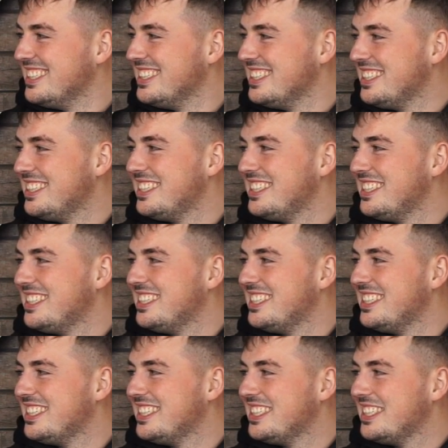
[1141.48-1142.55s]

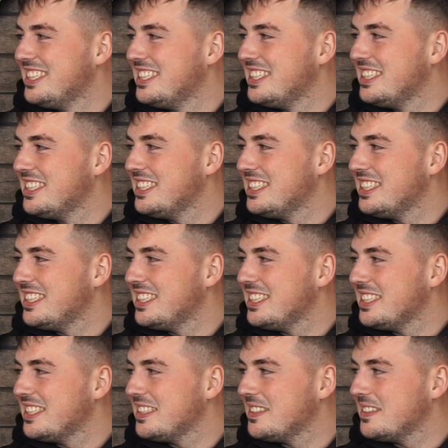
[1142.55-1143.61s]

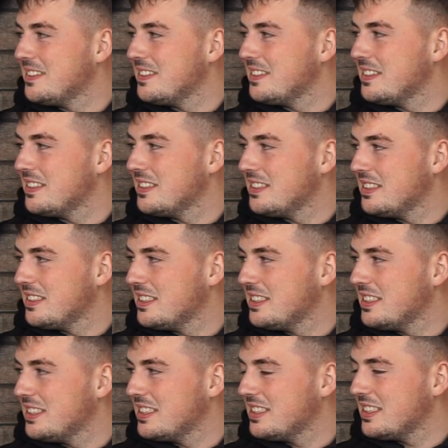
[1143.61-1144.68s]

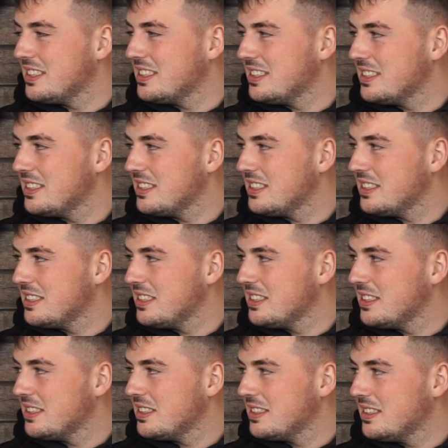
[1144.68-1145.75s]

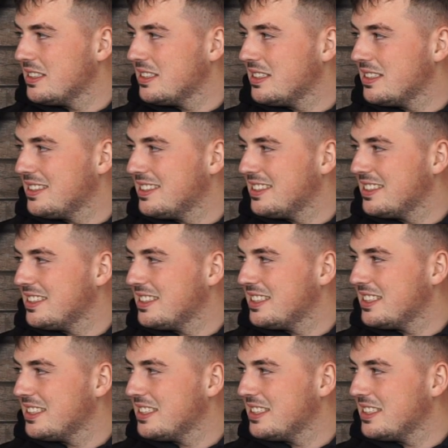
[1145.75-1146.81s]

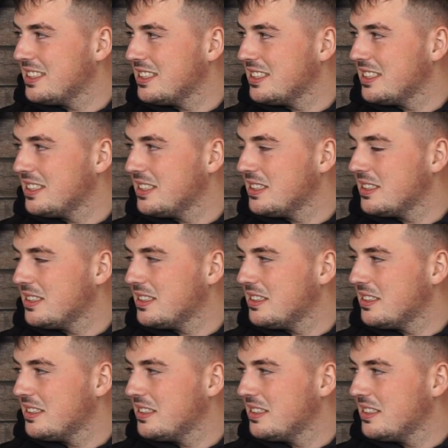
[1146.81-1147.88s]

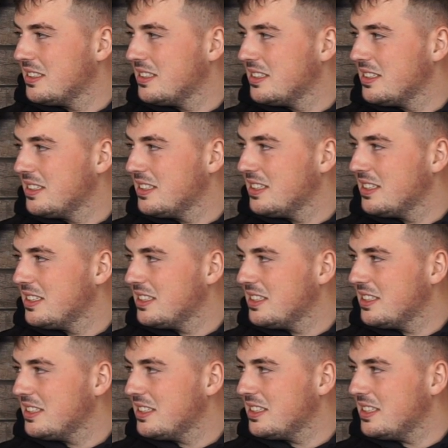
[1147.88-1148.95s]

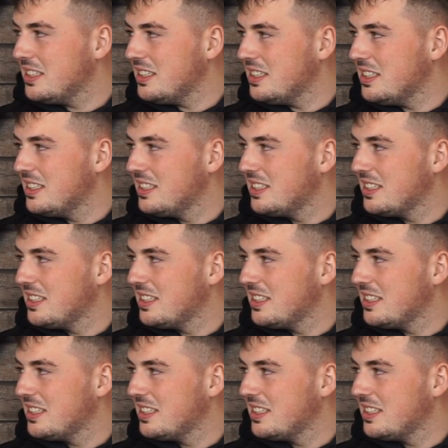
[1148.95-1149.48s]
The person shown says nothing.